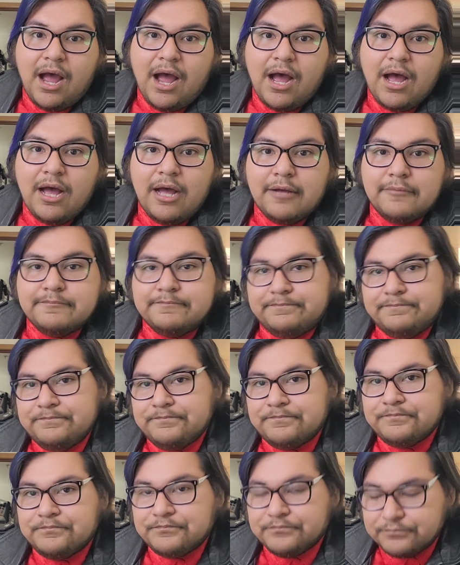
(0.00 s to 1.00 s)
The
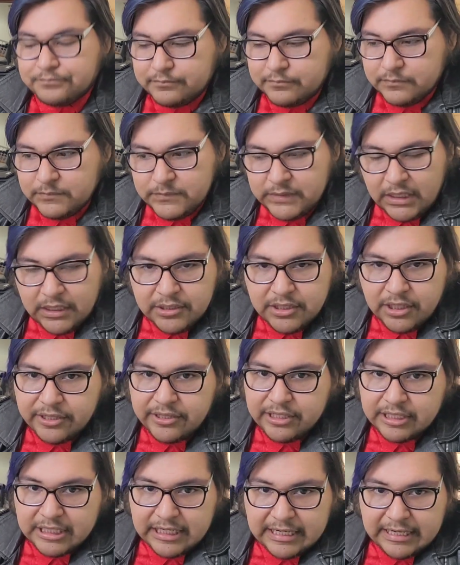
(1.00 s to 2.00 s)

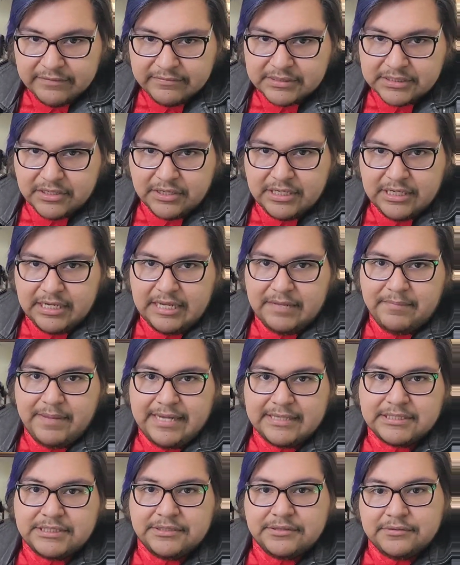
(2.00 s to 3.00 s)
other thing I was gonna get
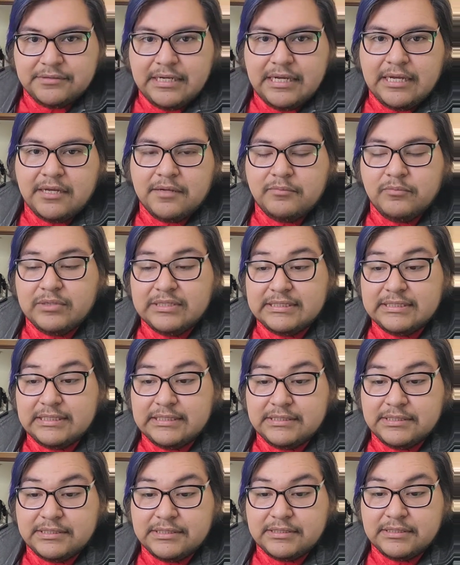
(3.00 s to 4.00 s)
back to, was
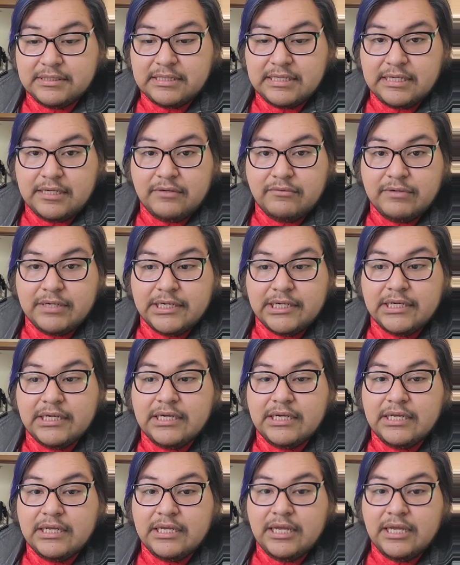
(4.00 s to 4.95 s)
this thing where,